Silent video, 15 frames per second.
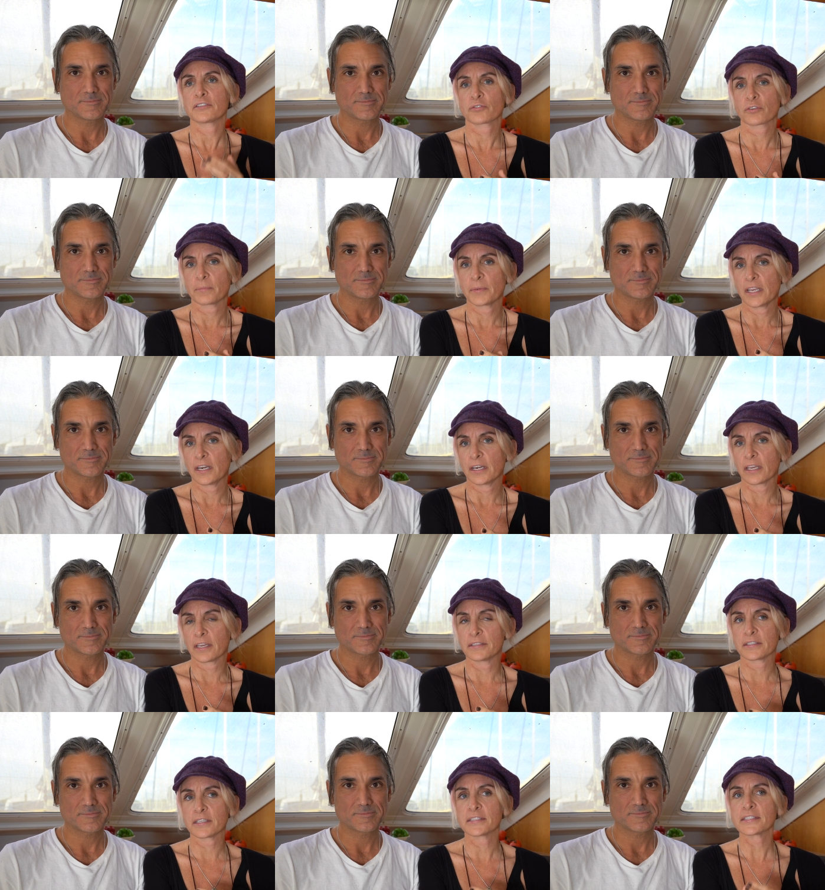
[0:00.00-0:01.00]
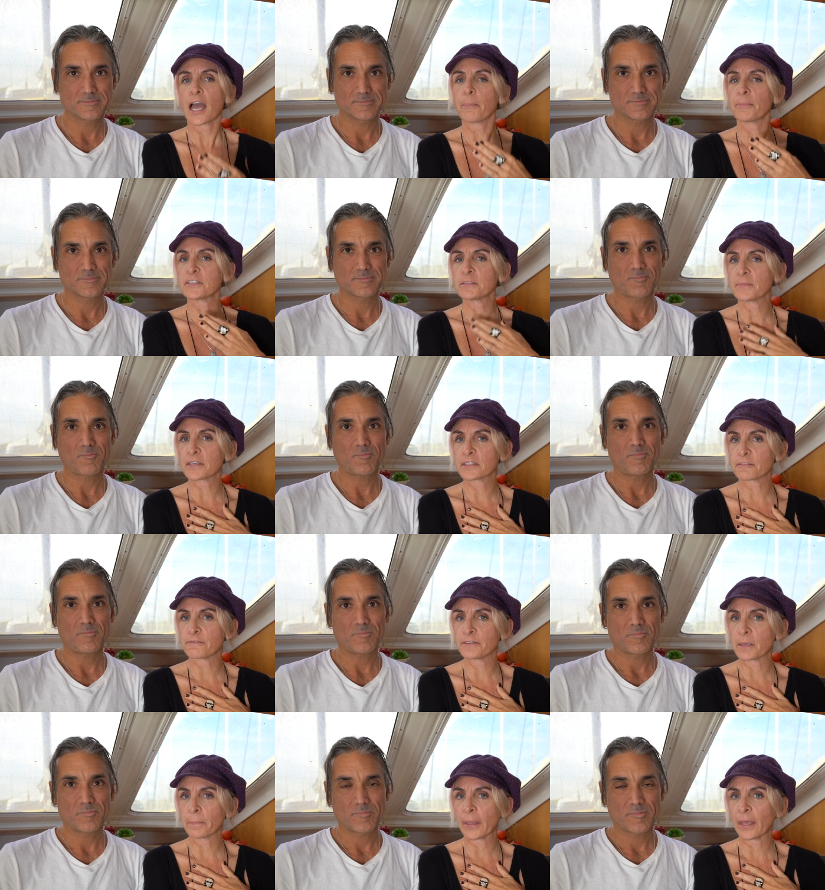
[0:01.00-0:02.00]
Speaker 1: discriminated against. It's happened to me as a
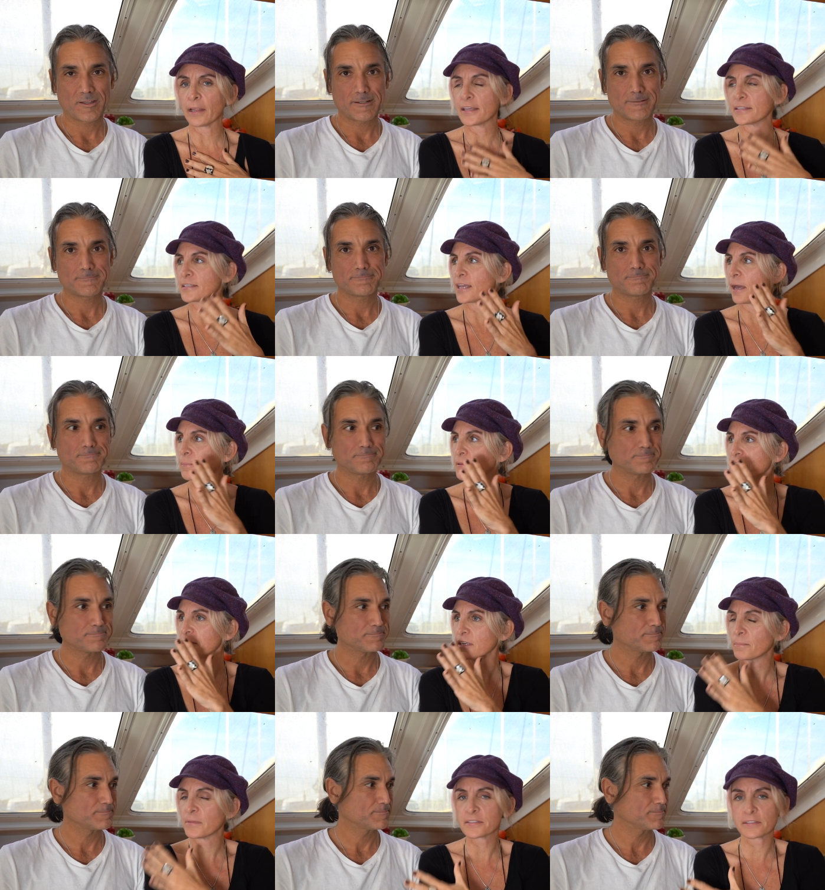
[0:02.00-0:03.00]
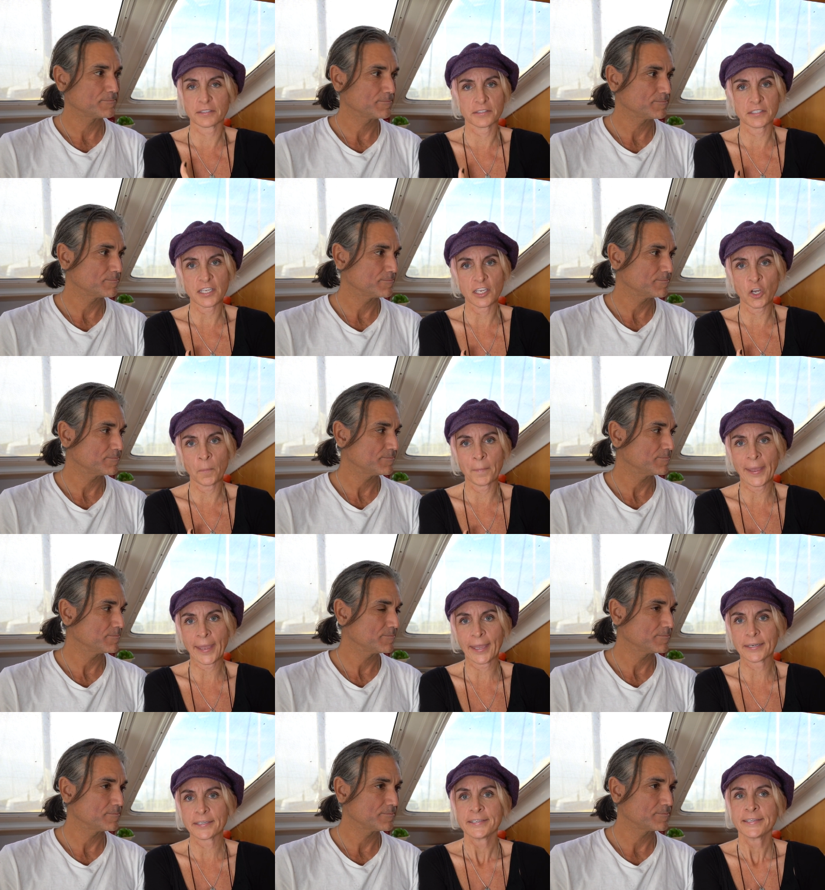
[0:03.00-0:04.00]
female. It's happened to him as a Latino
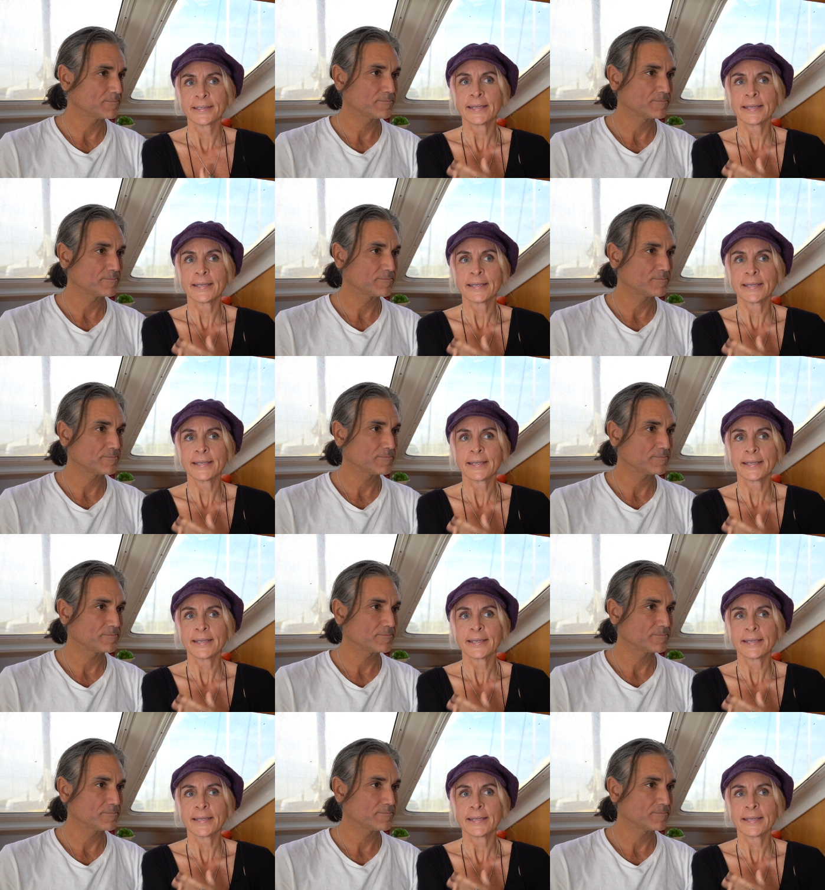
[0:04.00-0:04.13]
man.